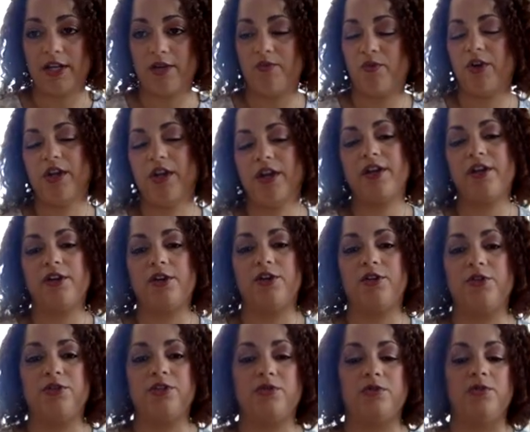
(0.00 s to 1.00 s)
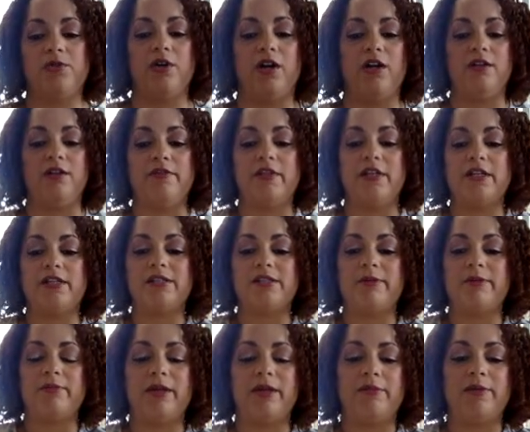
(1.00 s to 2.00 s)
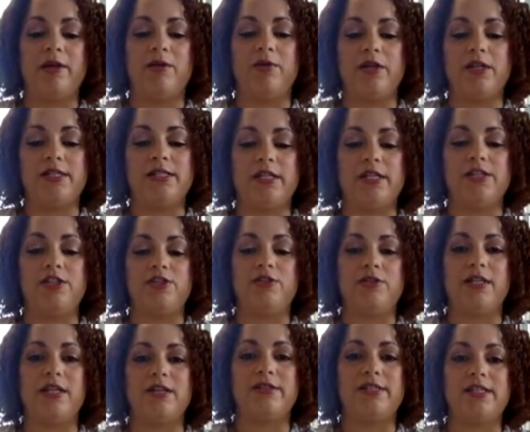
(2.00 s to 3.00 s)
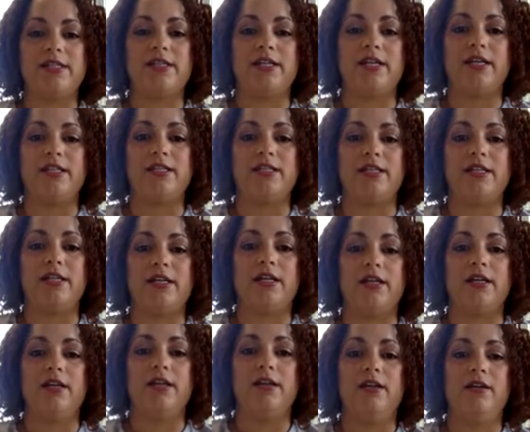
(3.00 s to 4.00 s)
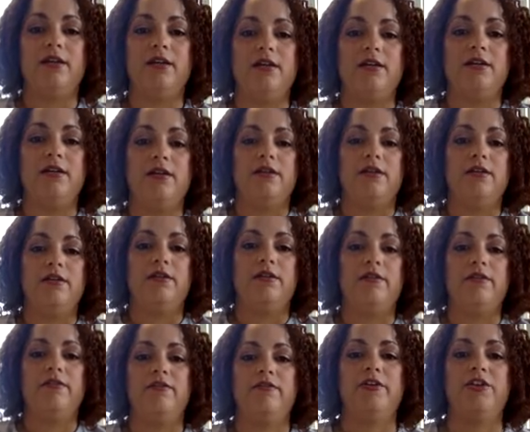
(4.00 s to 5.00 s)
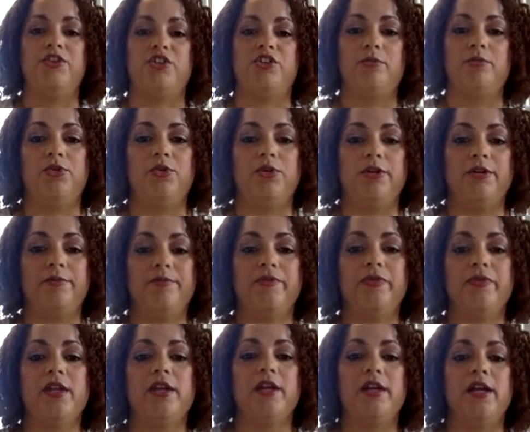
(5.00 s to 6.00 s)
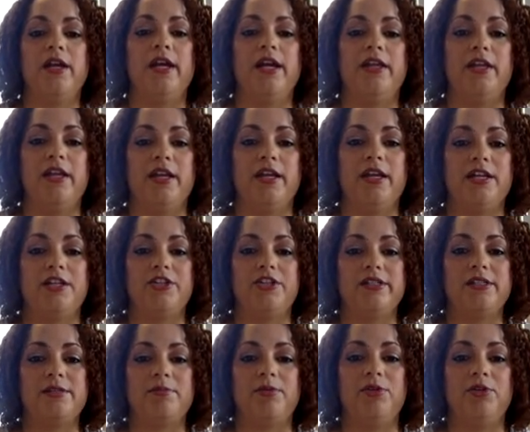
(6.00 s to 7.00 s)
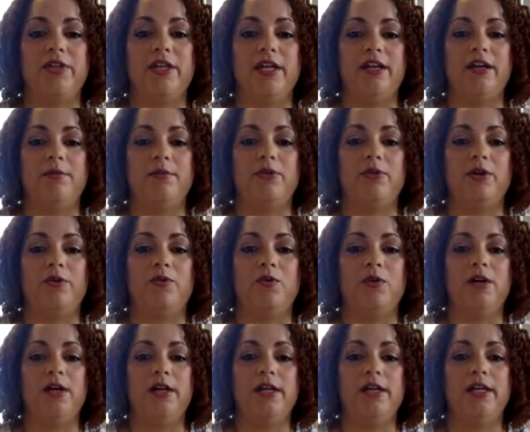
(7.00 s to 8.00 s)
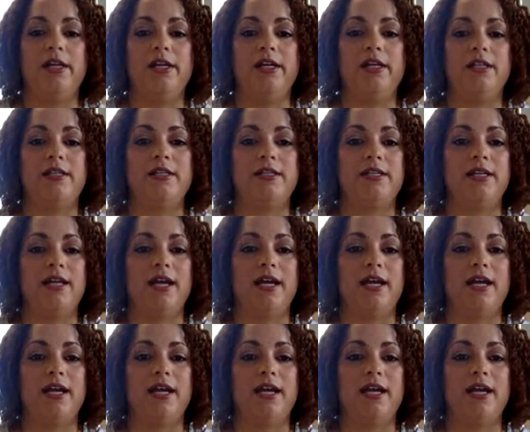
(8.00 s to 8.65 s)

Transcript: And we're not going to go through all of this, but maybe I want to say 2019 vision board. And then I can just pull that up where I want it.